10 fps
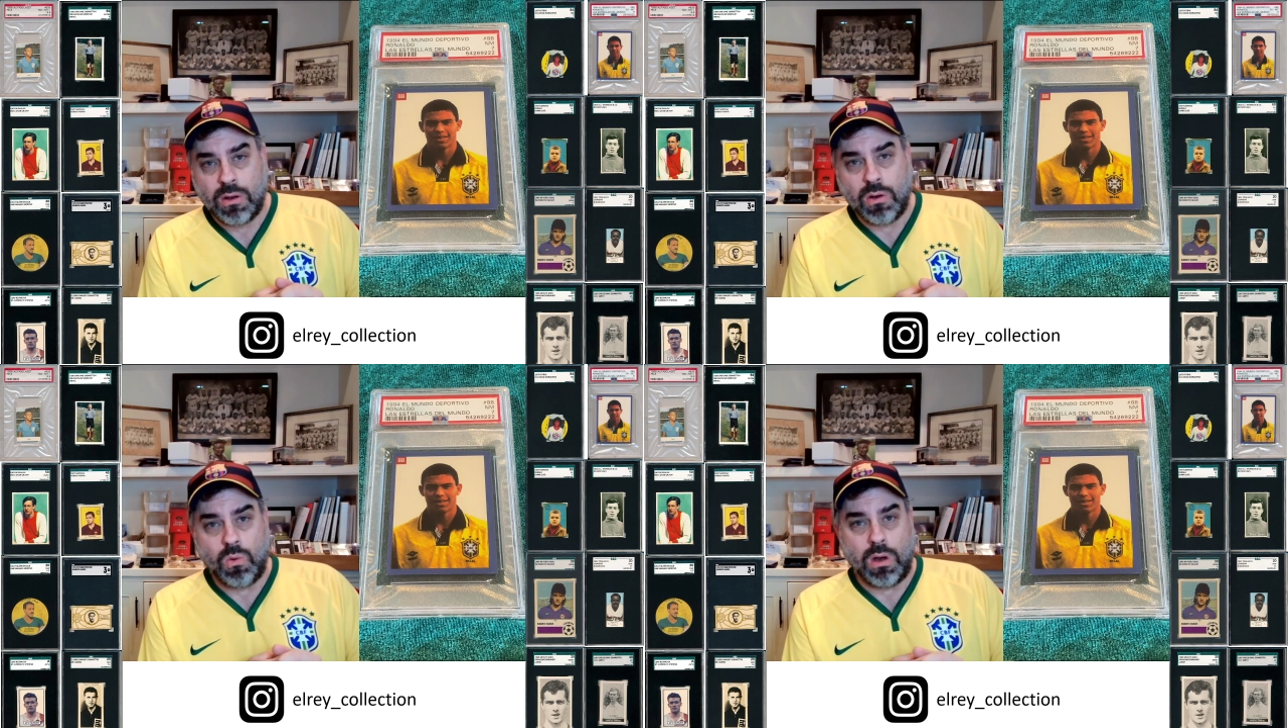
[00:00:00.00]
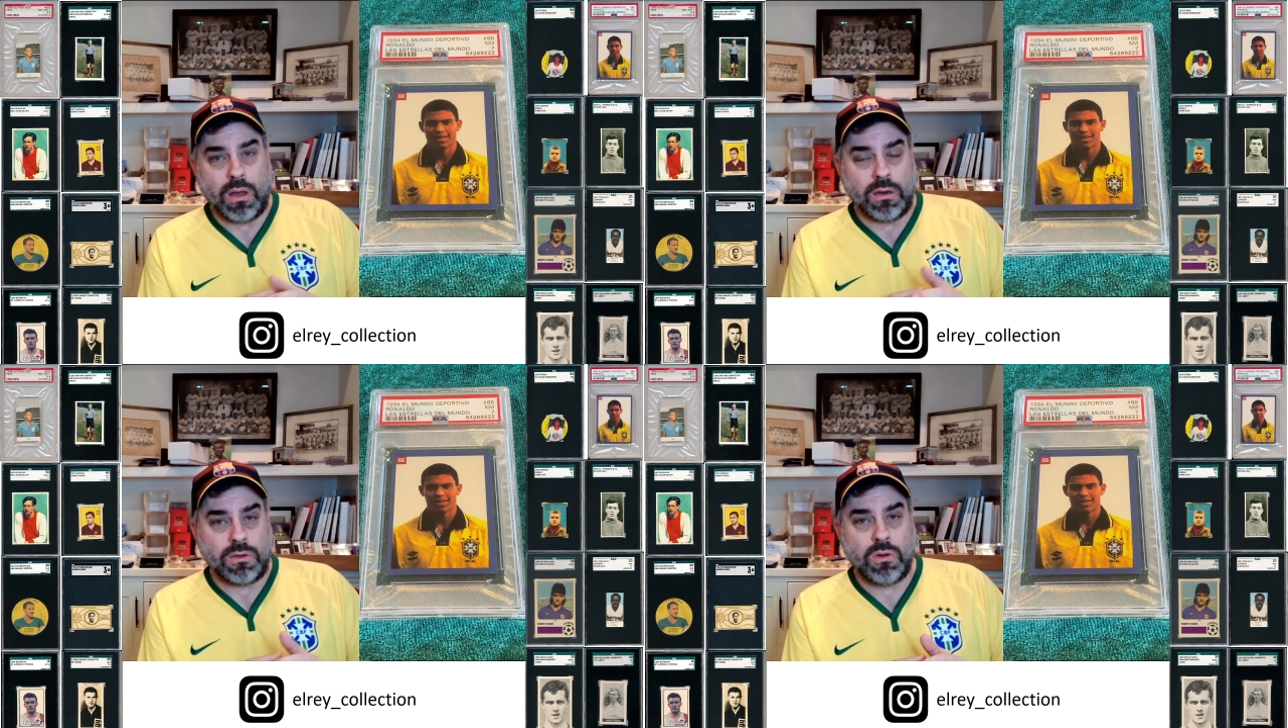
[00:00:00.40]

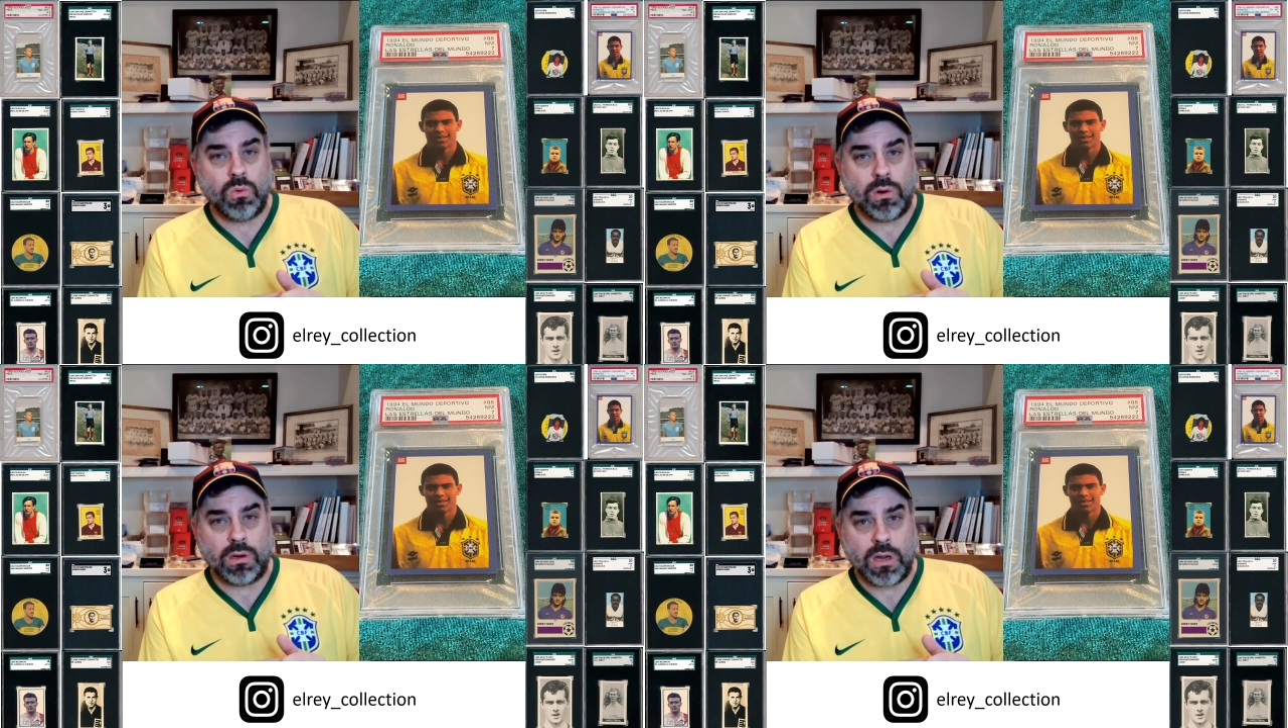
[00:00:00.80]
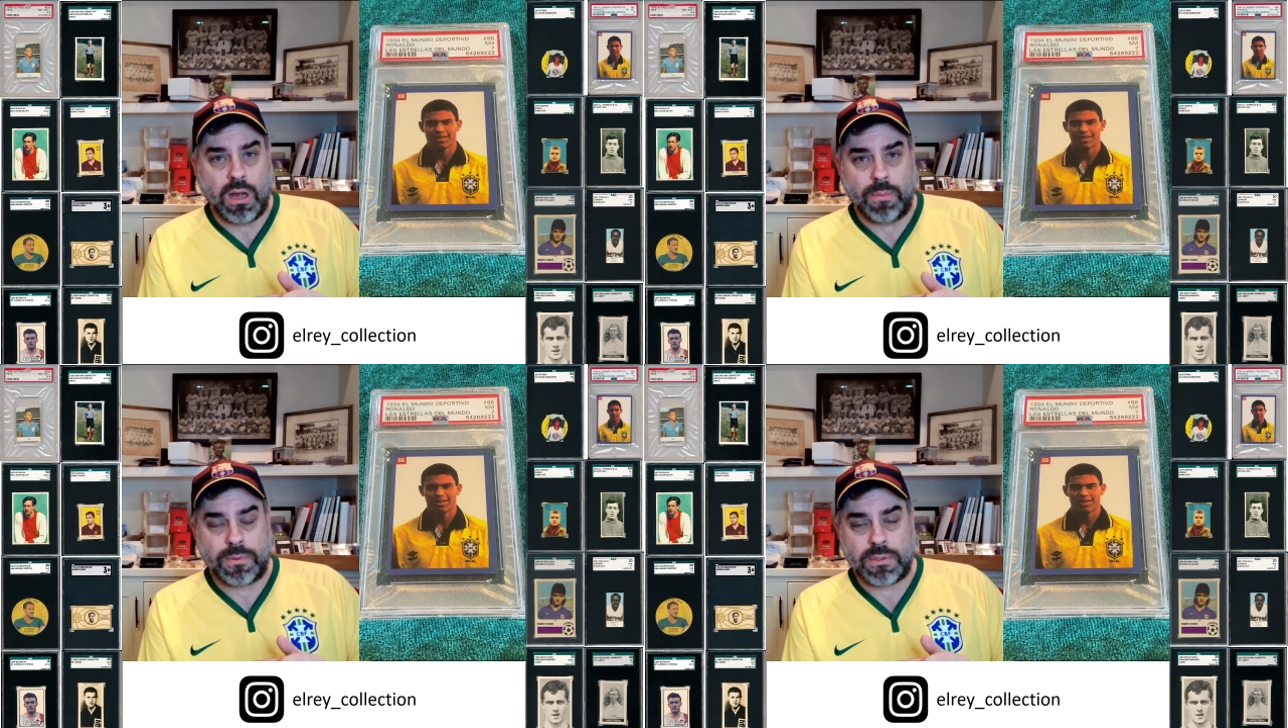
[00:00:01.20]
won two World
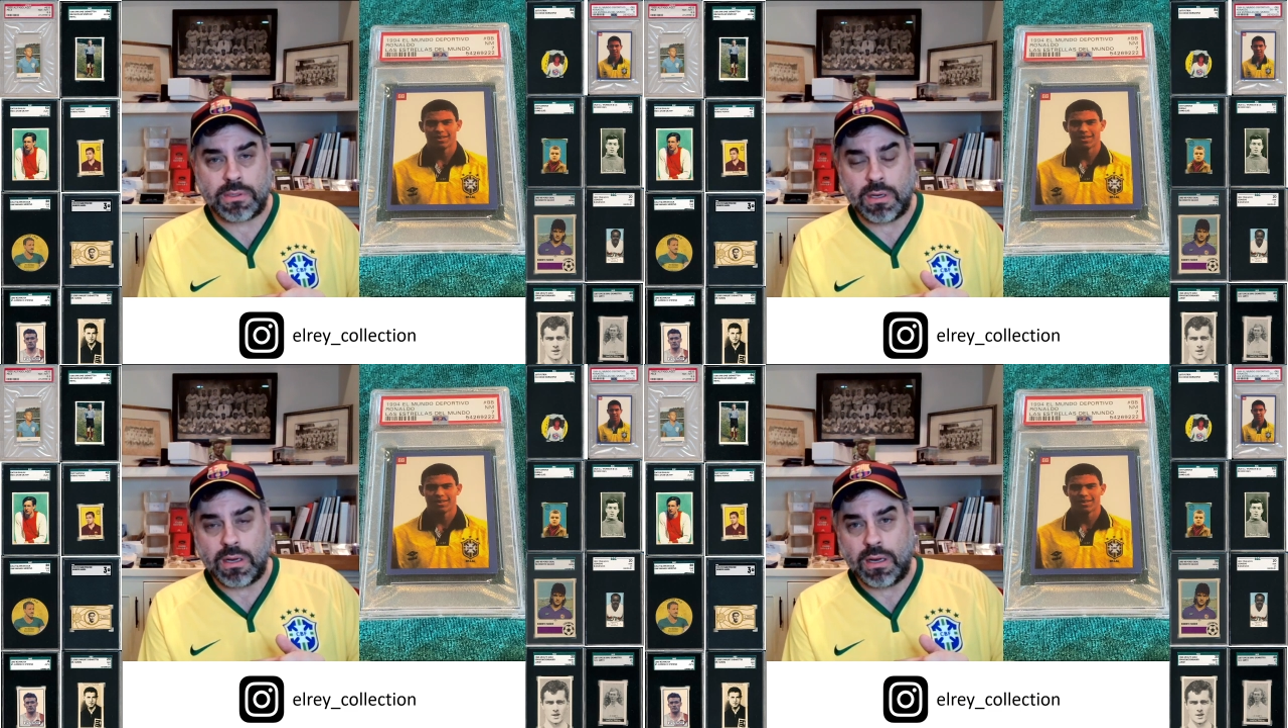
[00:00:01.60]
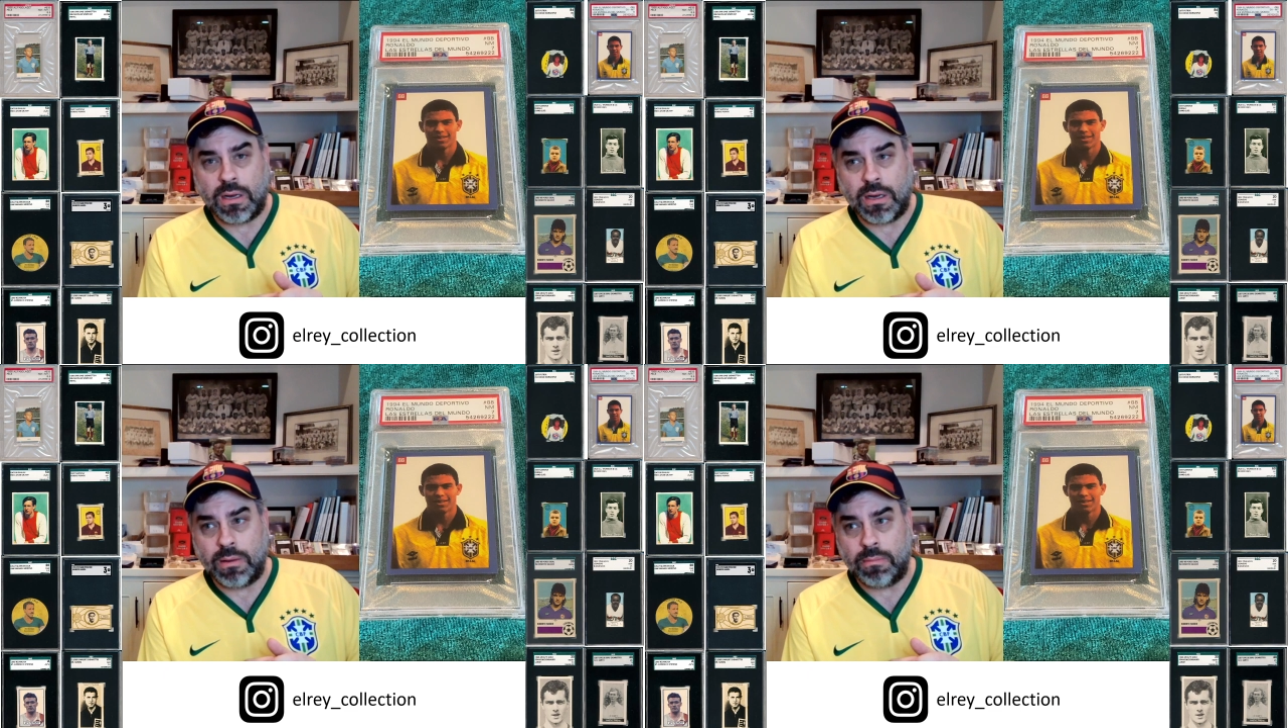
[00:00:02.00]
Cups,
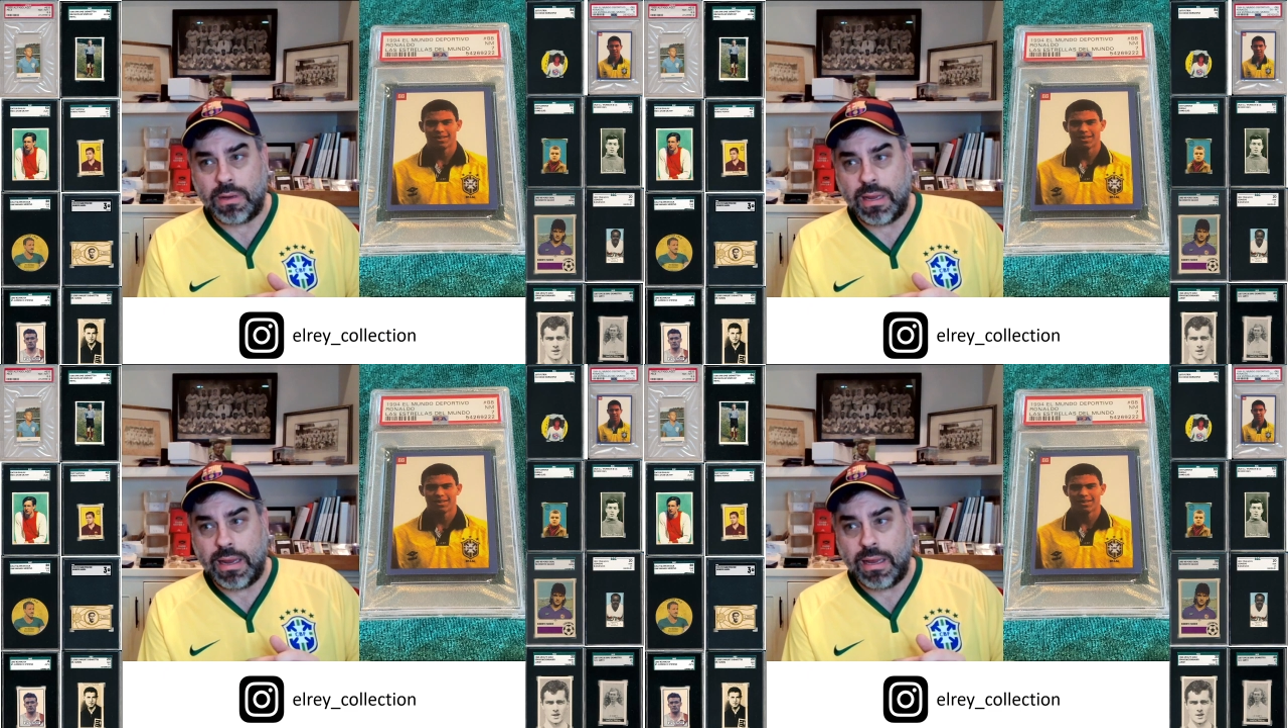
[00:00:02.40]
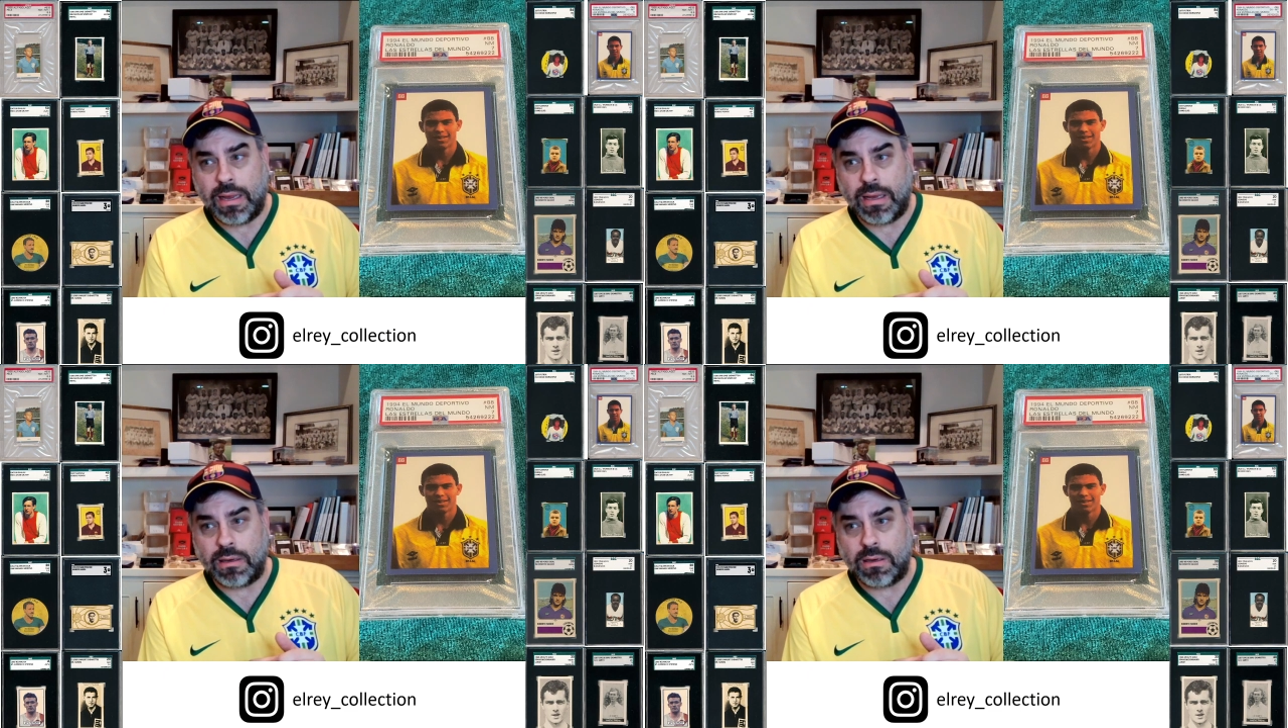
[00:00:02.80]

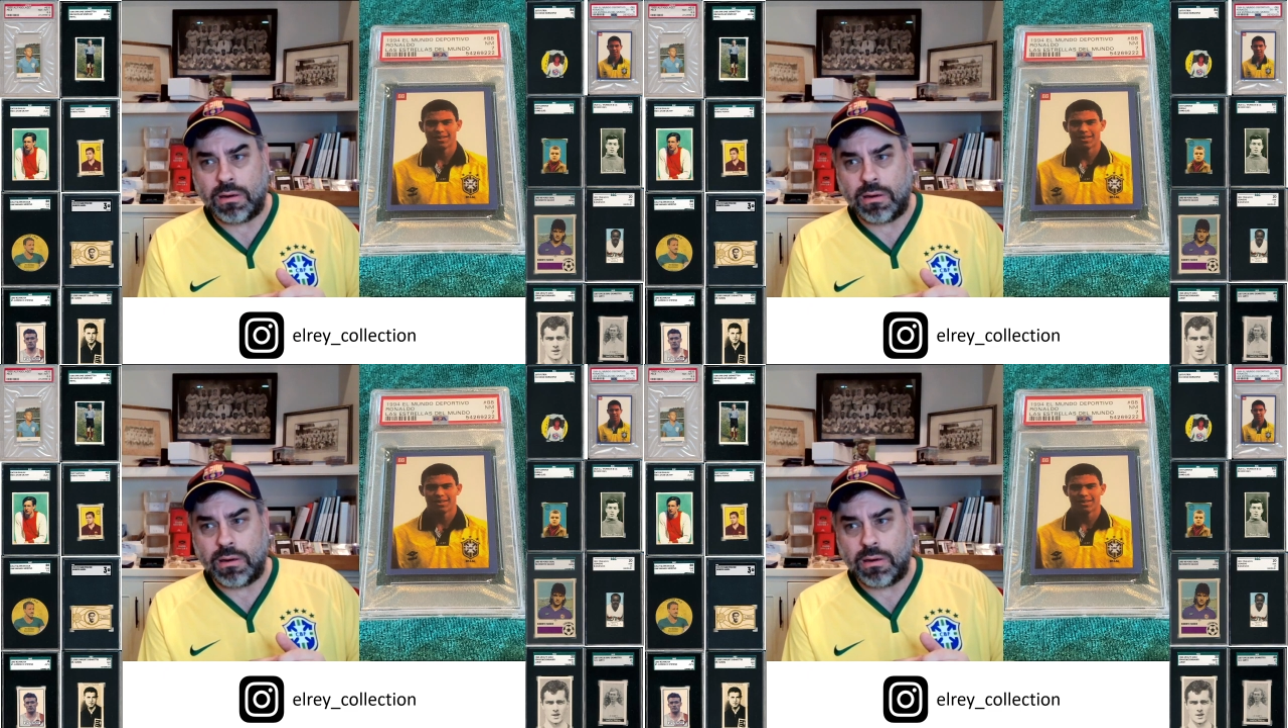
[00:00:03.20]
and